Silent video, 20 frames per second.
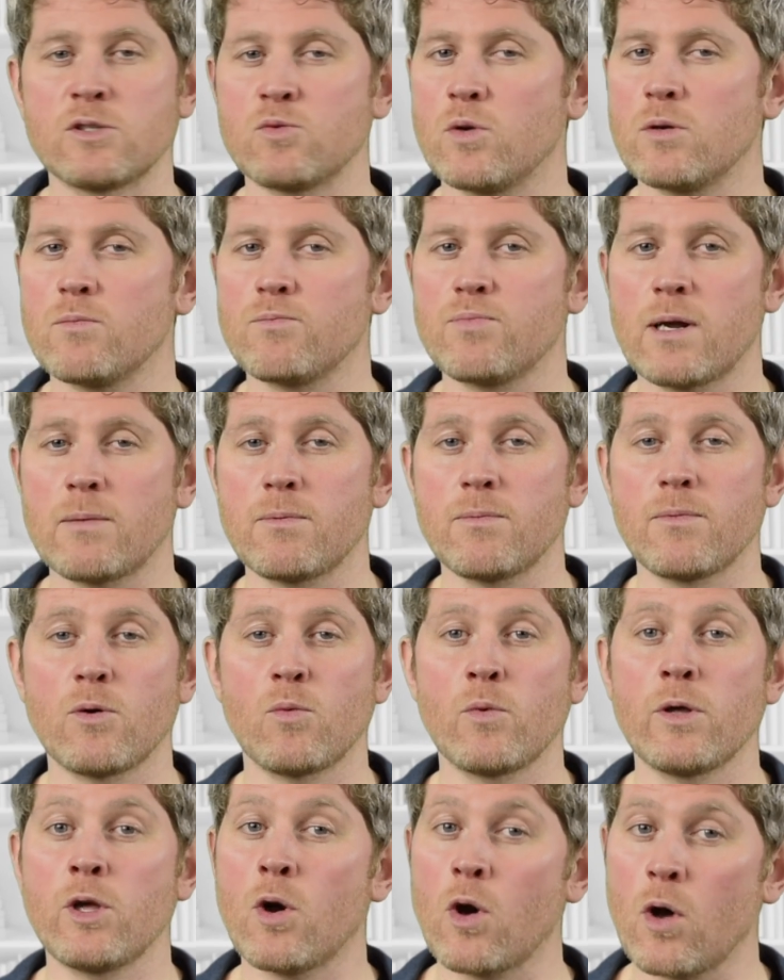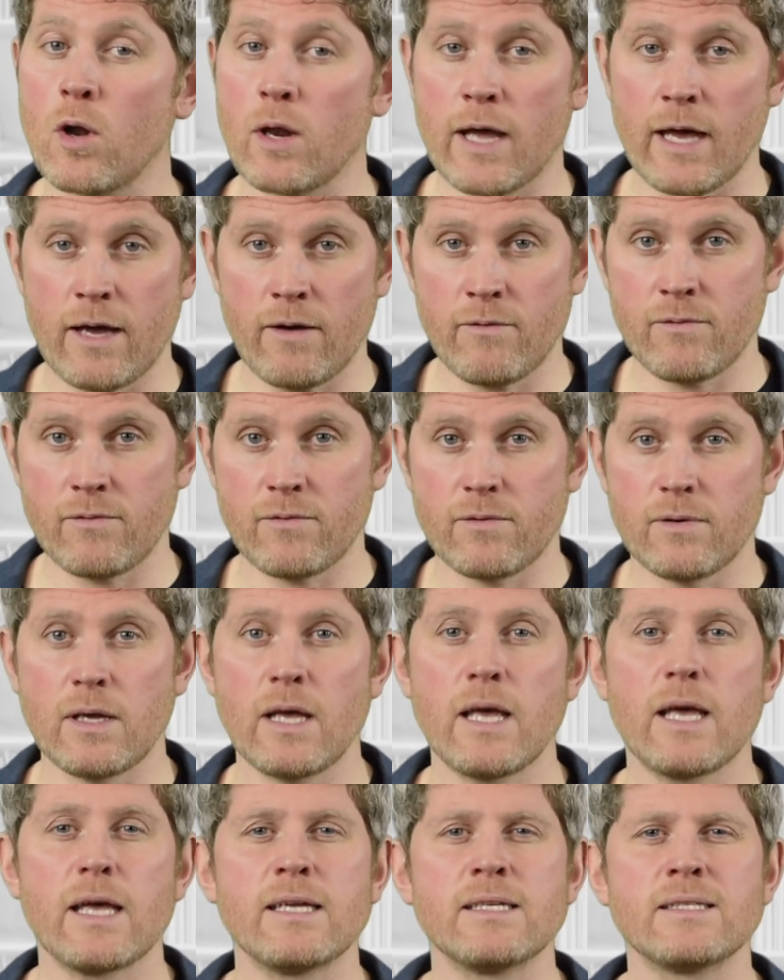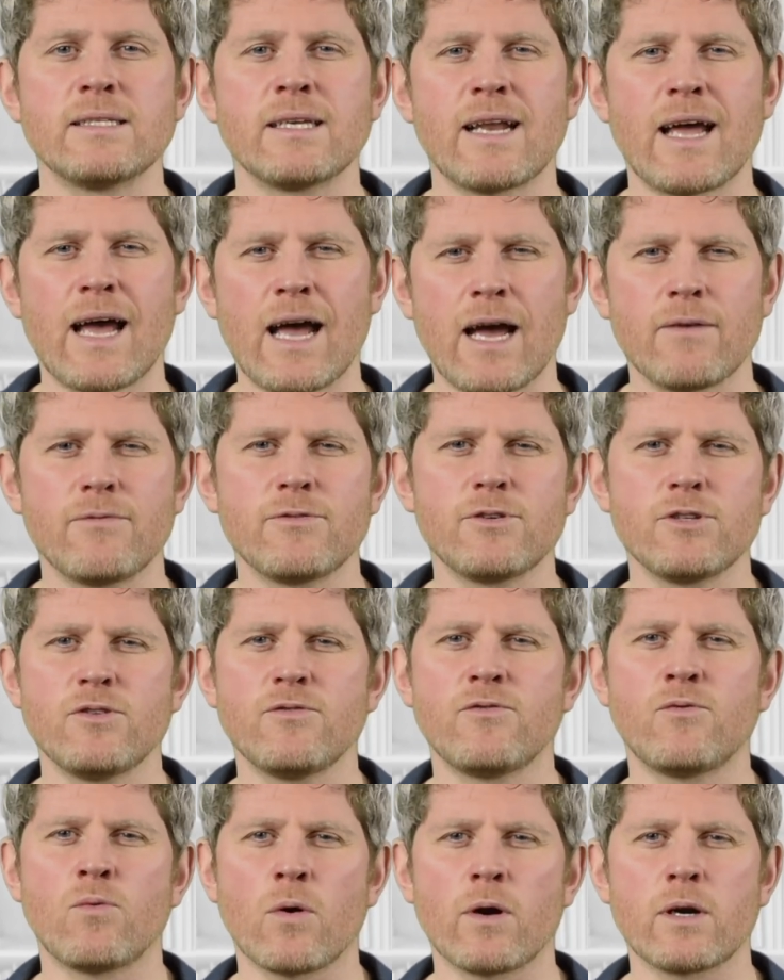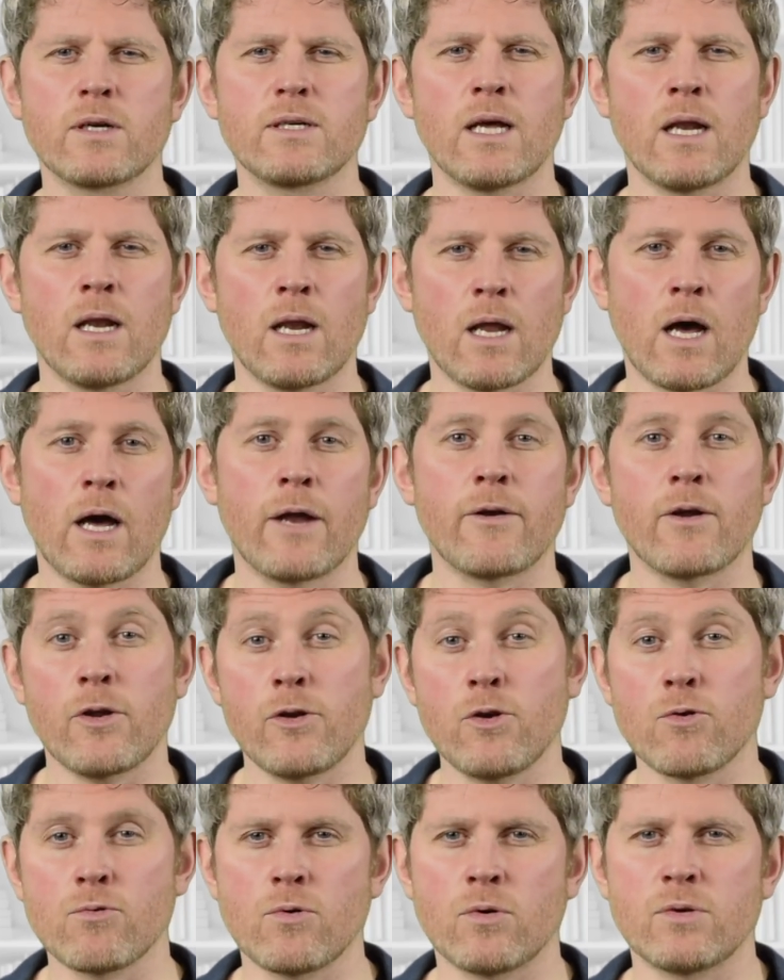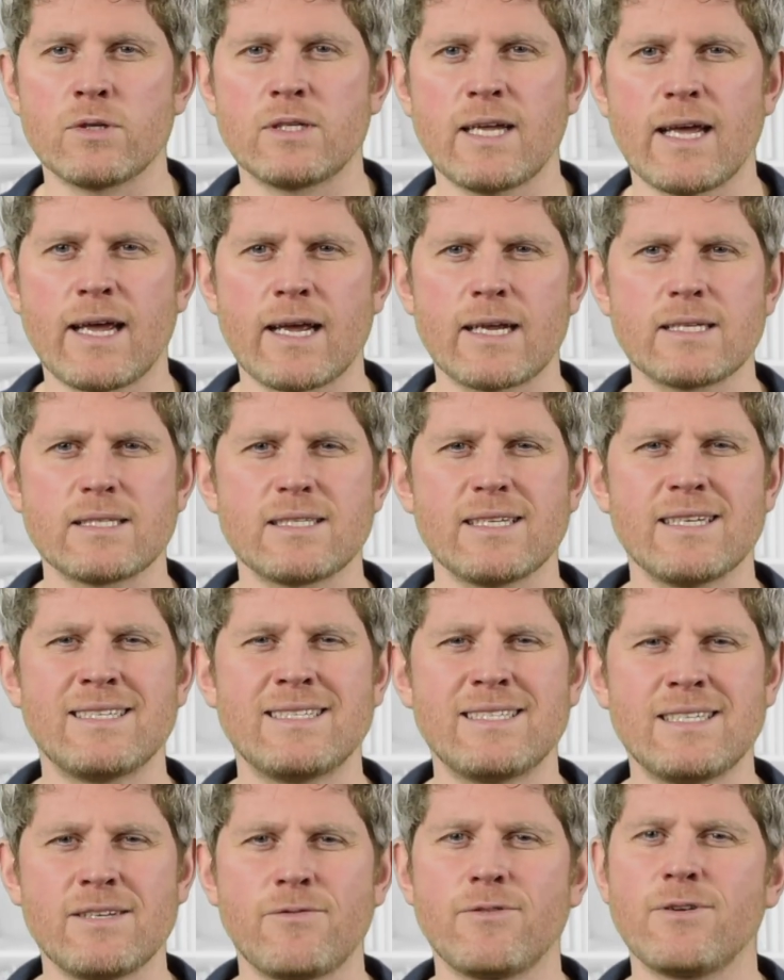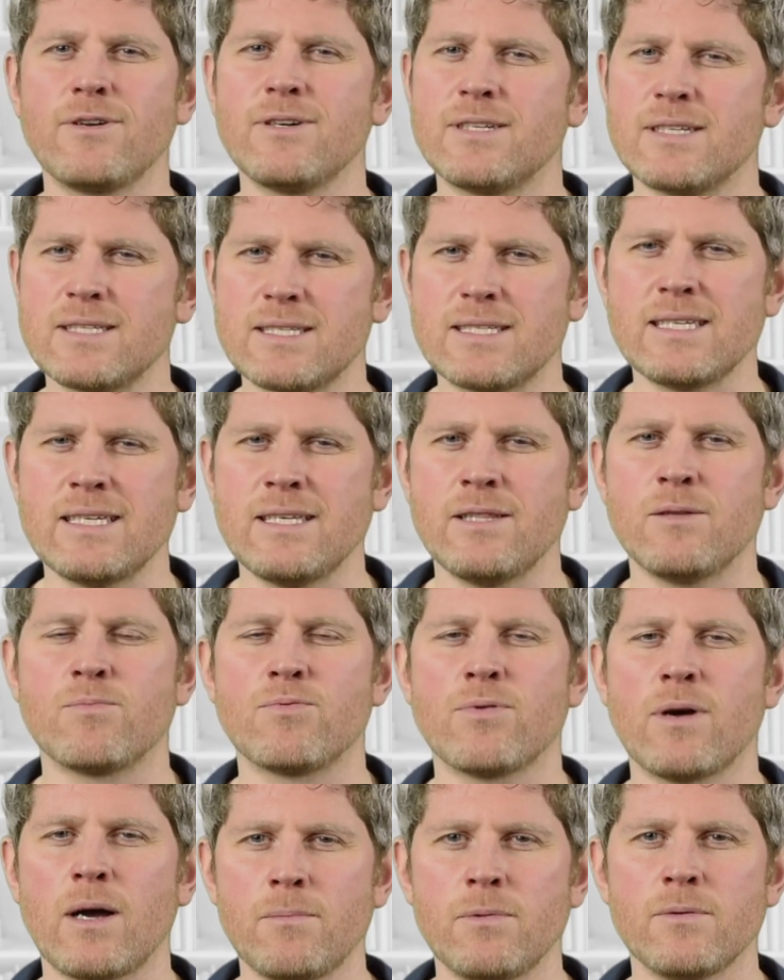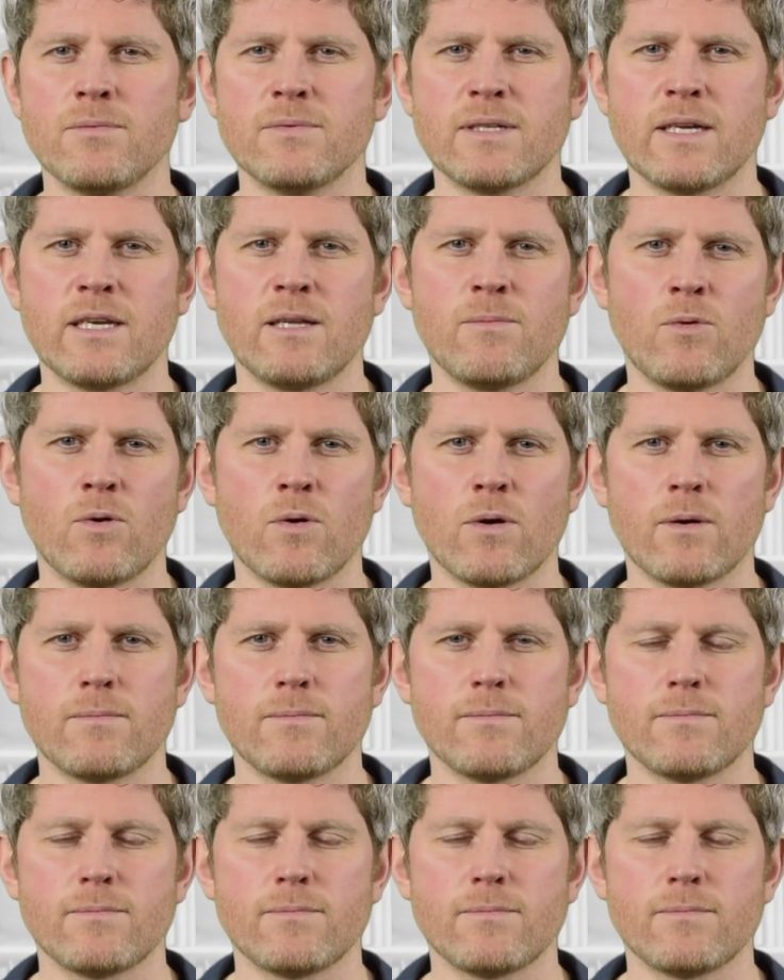one problem that we all have is that after you've worked a lot on your own text, it's difficult to see the problems anymore.